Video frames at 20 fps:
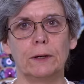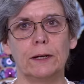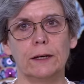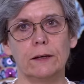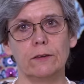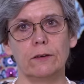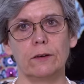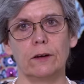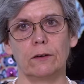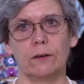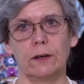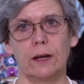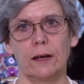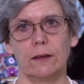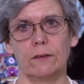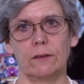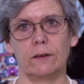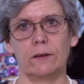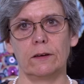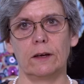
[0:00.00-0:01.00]
please don't
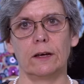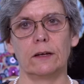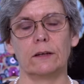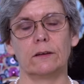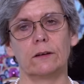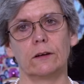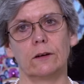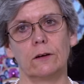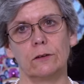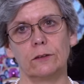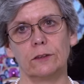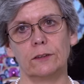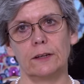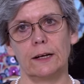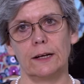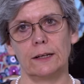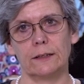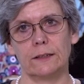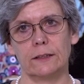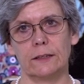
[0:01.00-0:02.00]
hesitate to
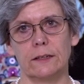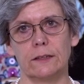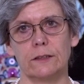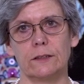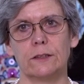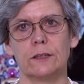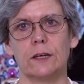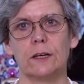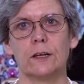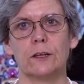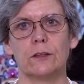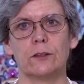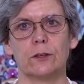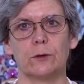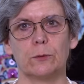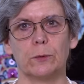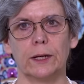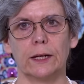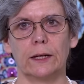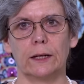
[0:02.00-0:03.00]
contact us
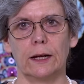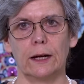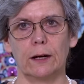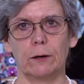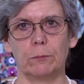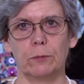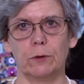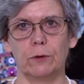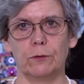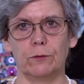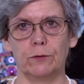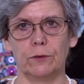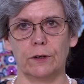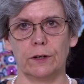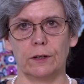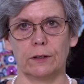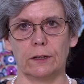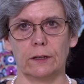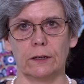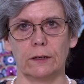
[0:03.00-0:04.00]
so we can help you
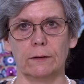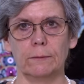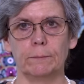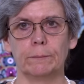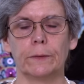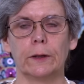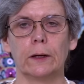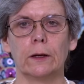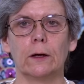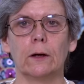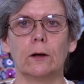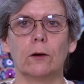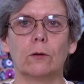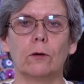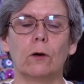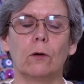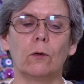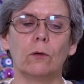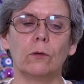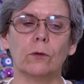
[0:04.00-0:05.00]
further.
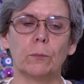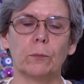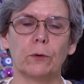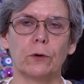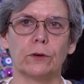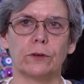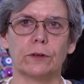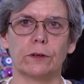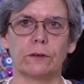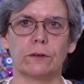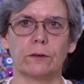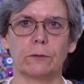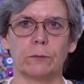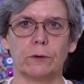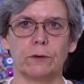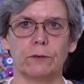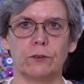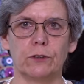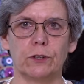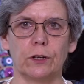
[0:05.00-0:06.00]
All the products that
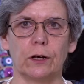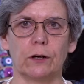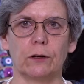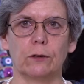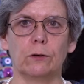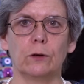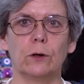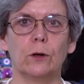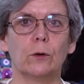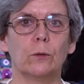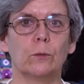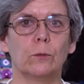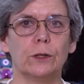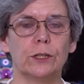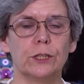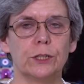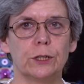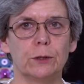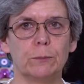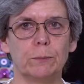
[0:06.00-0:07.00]
we've shown we
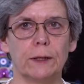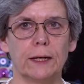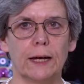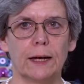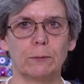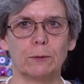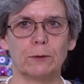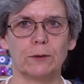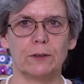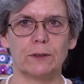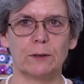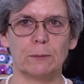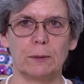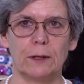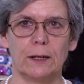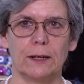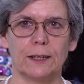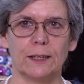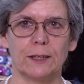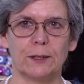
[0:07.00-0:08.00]
should be able to
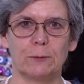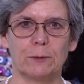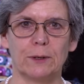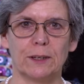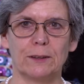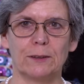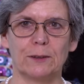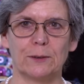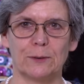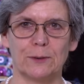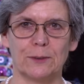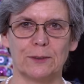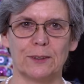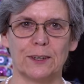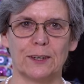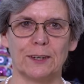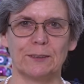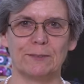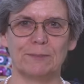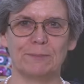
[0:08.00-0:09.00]
supply you with
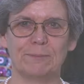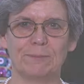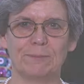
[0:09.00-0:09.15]
also.